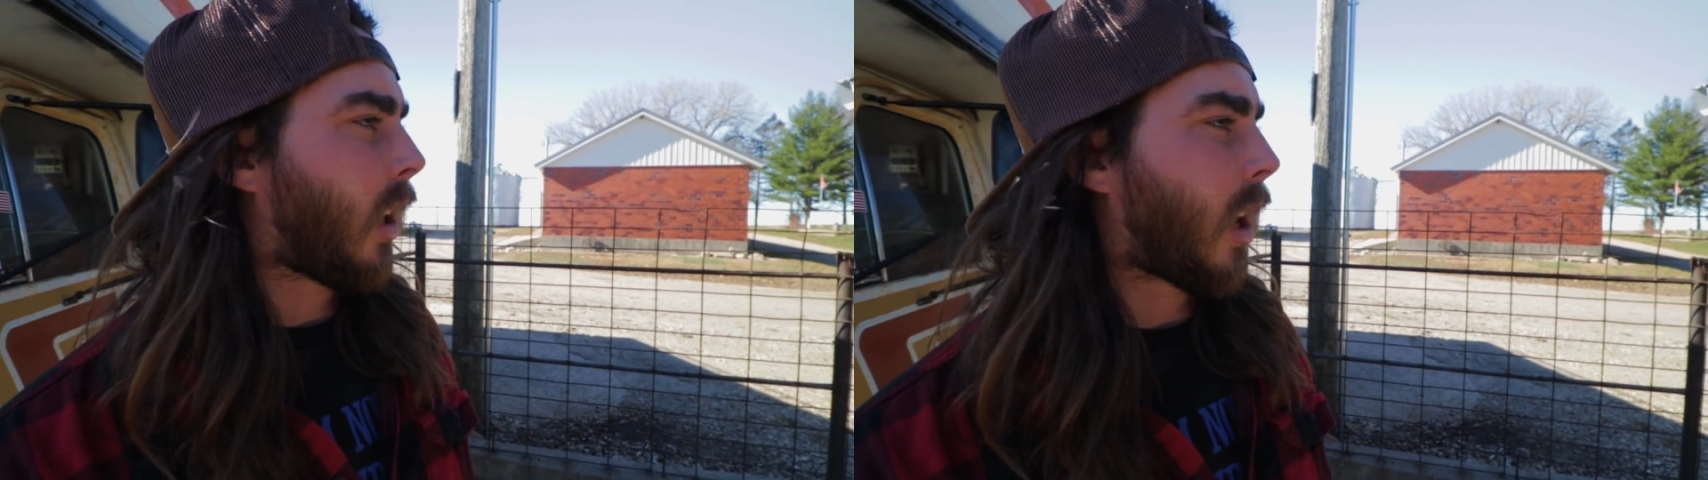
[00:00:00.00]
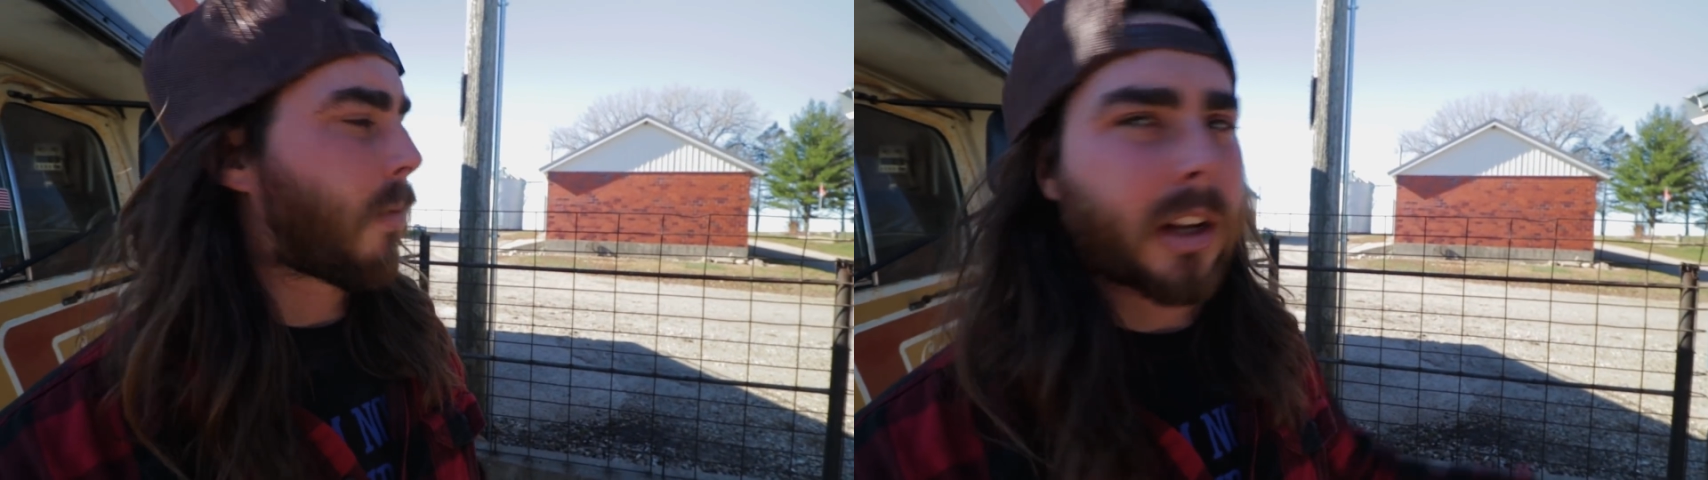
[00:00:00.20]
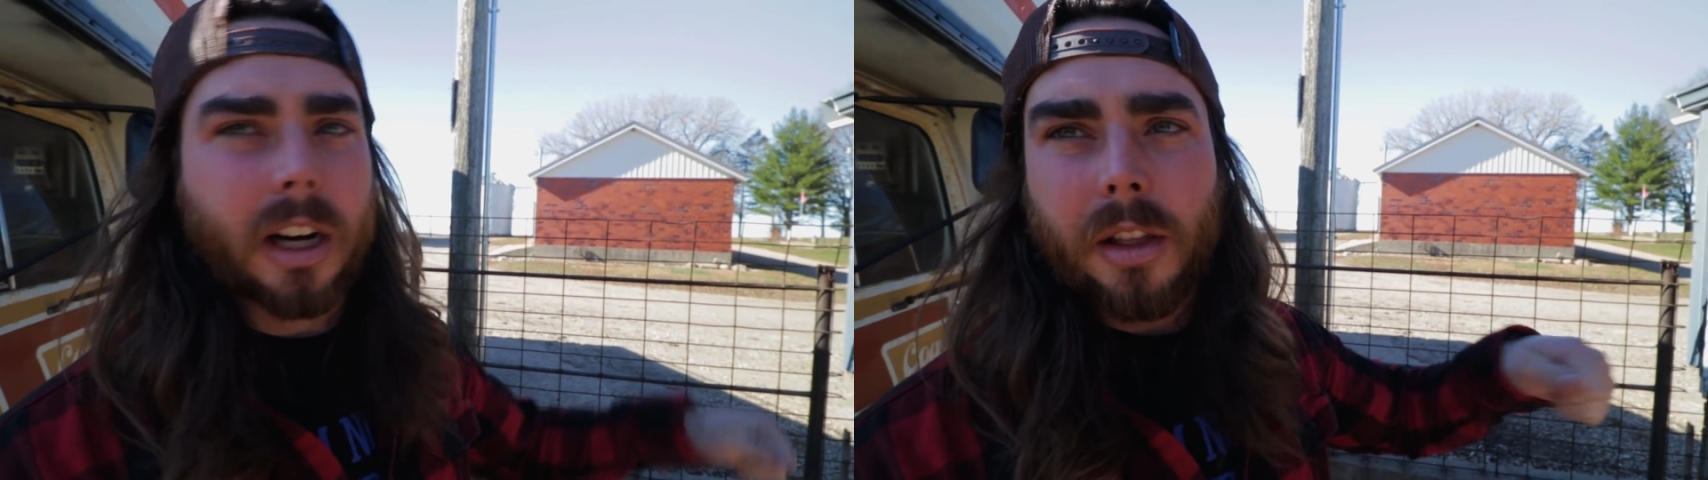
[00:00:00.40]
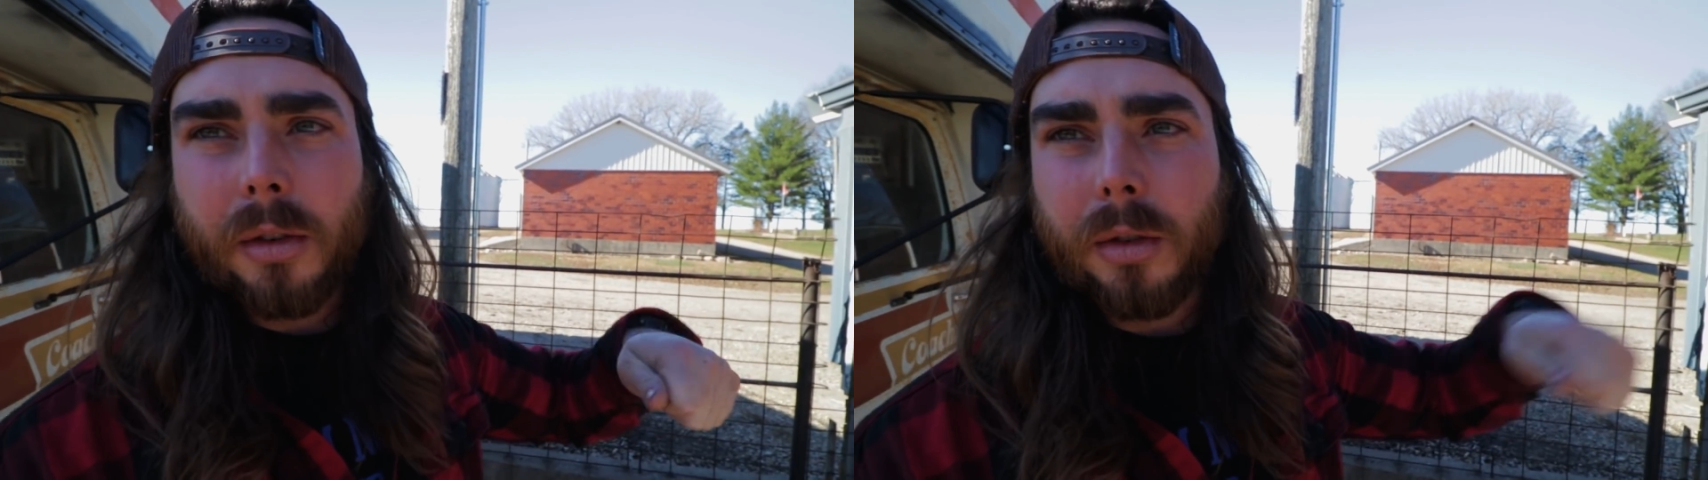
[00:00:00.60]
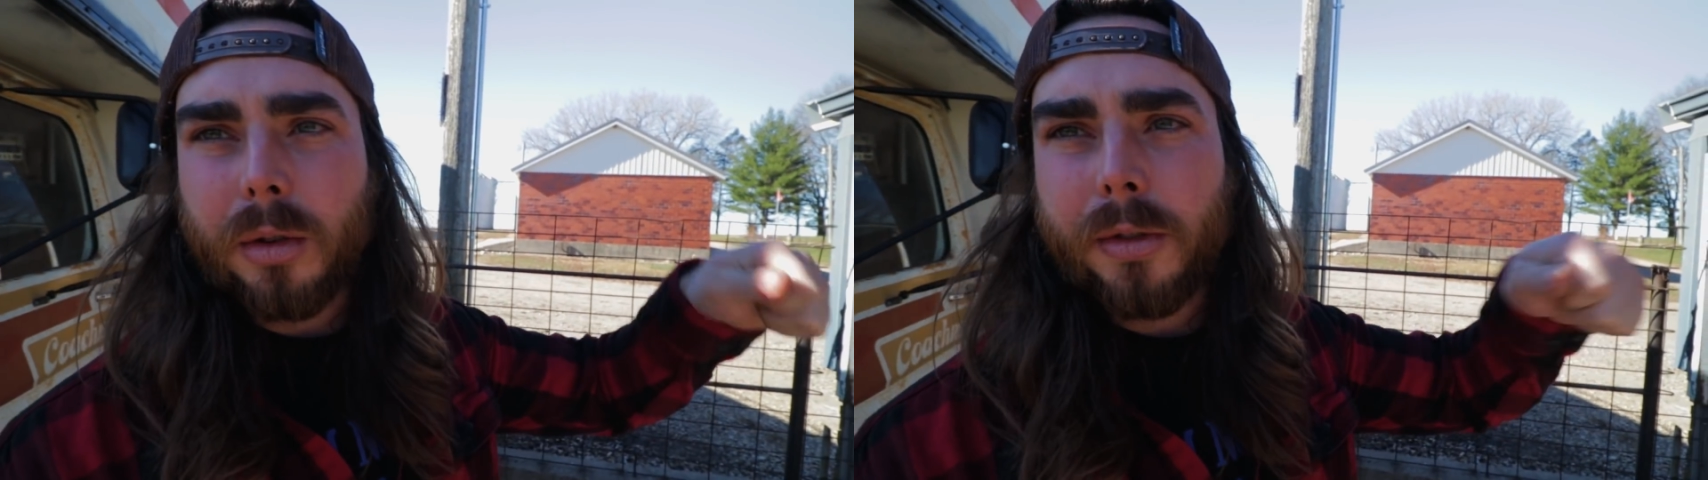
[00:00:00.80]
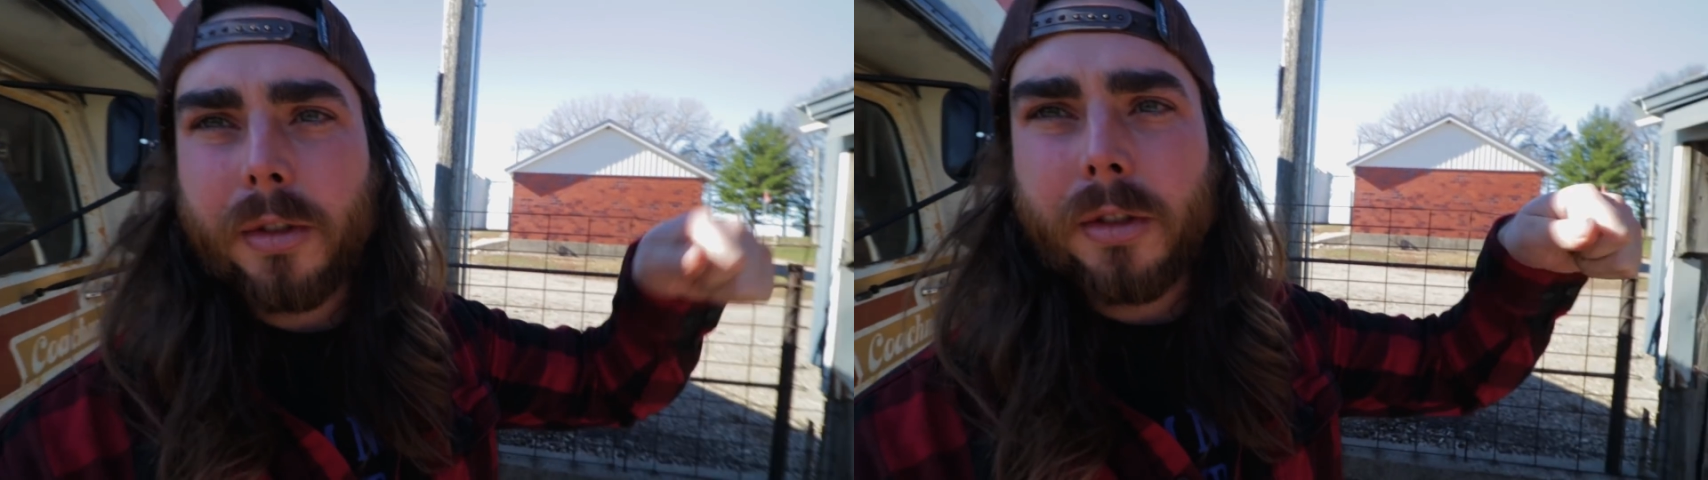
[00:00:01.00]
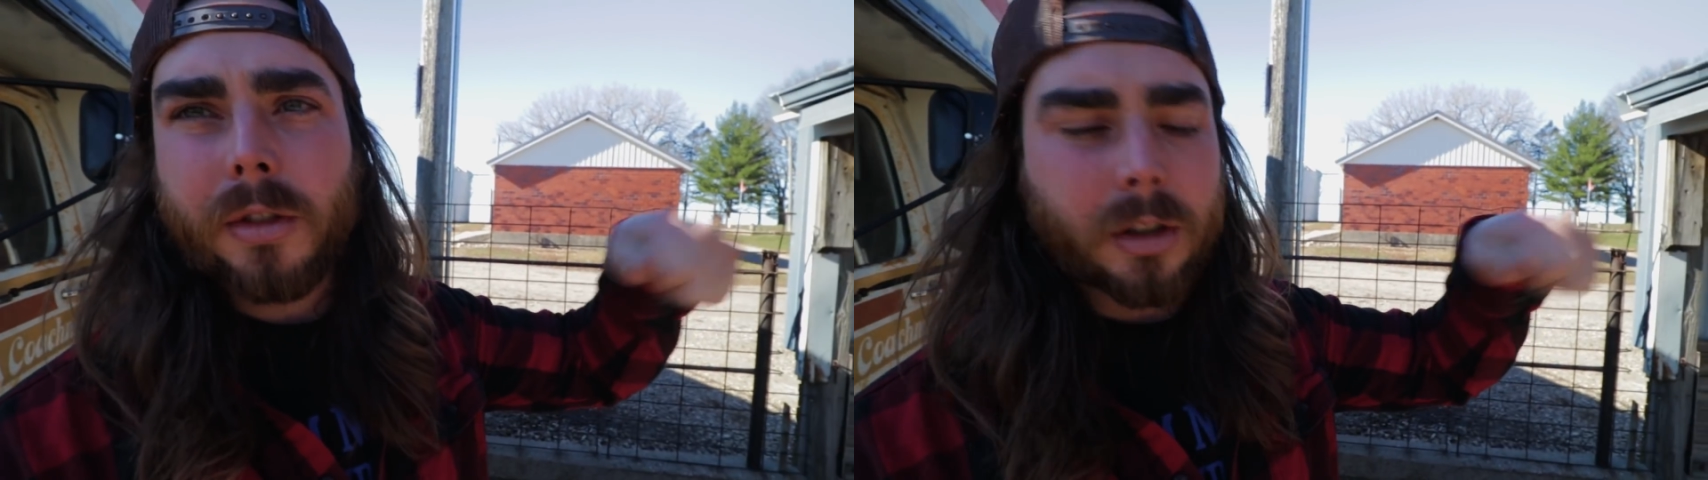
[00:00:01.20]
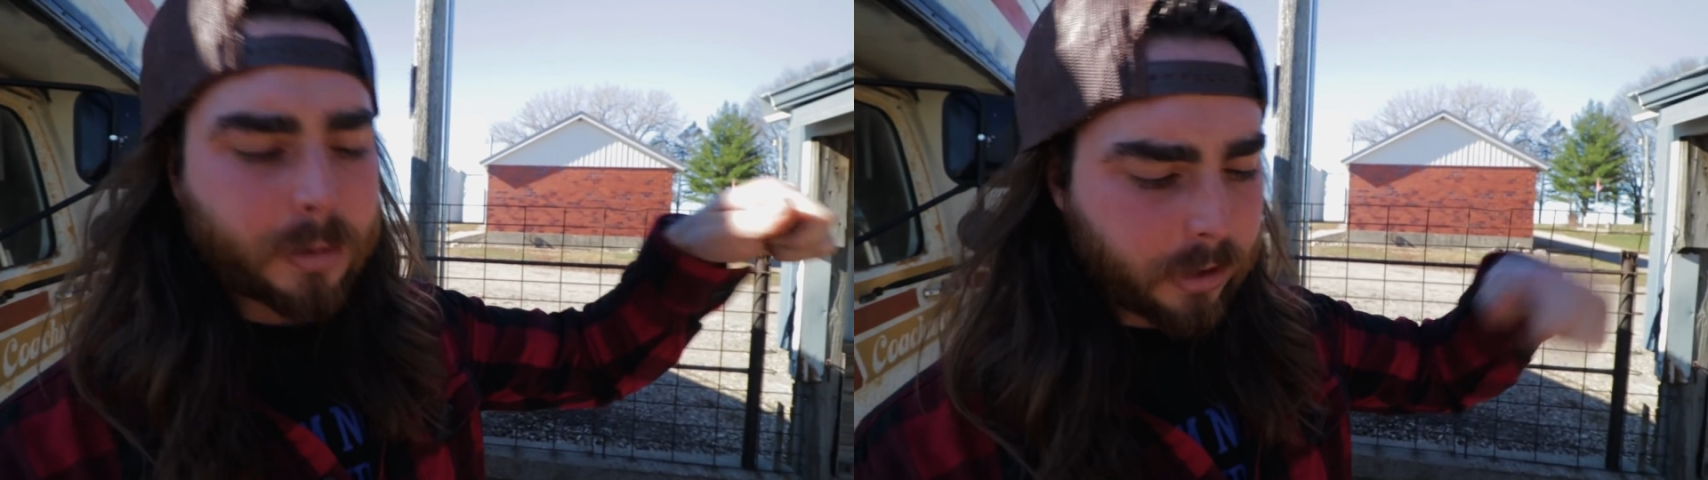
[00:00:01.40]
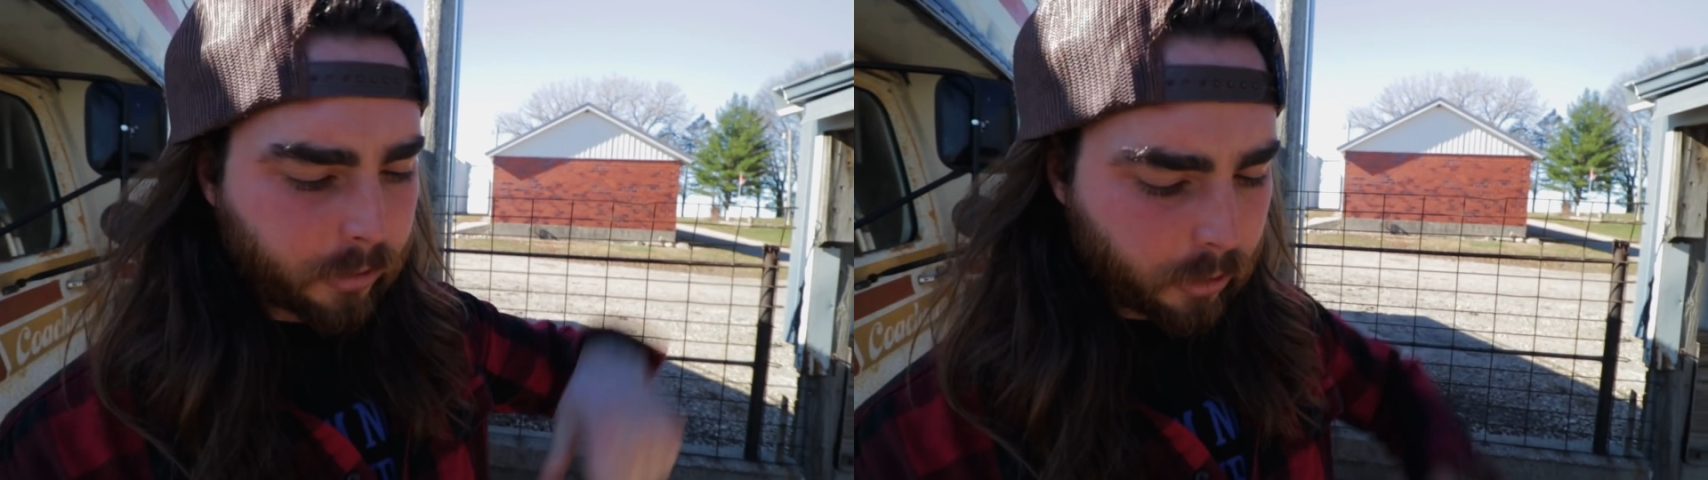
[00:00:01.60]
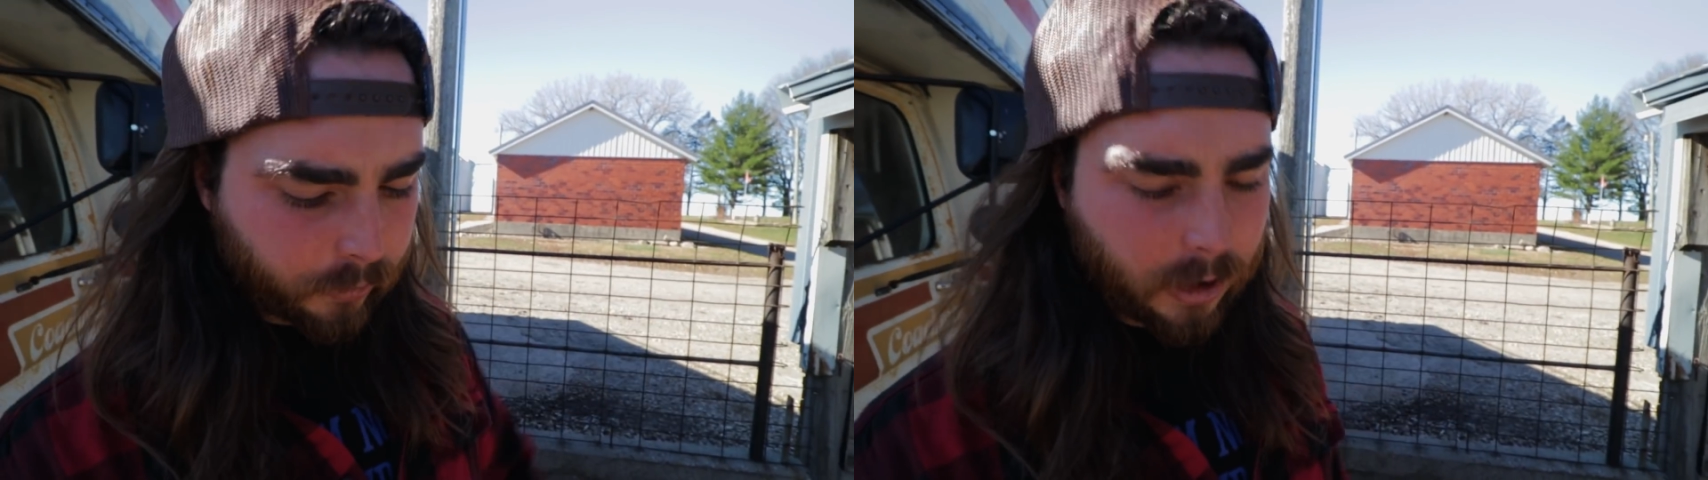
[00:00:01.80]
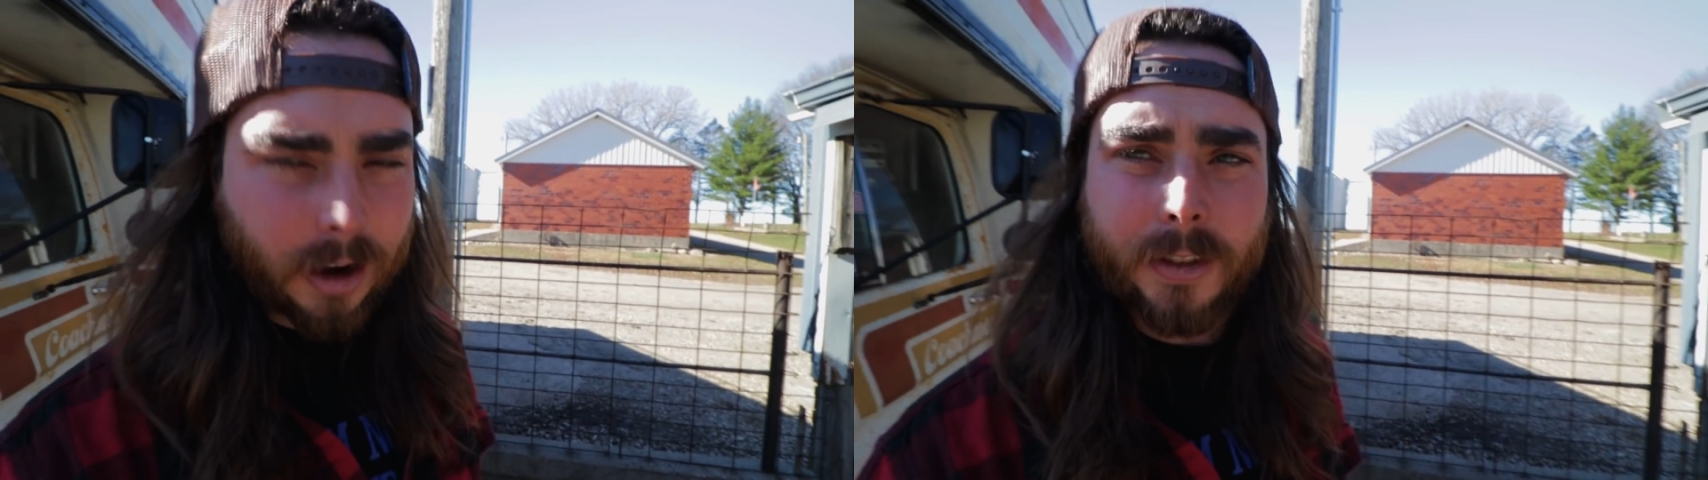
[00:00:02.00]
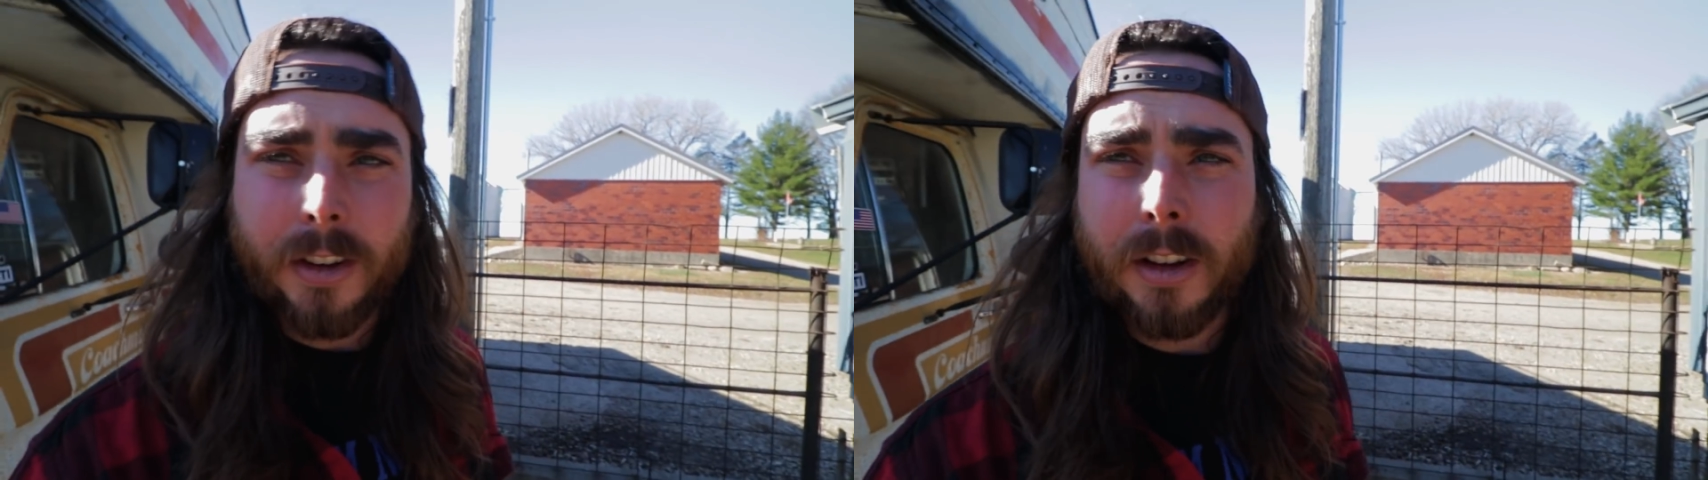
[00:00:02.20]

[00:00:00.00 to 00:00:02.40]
I'm gonna get on the roof, spray the roof off.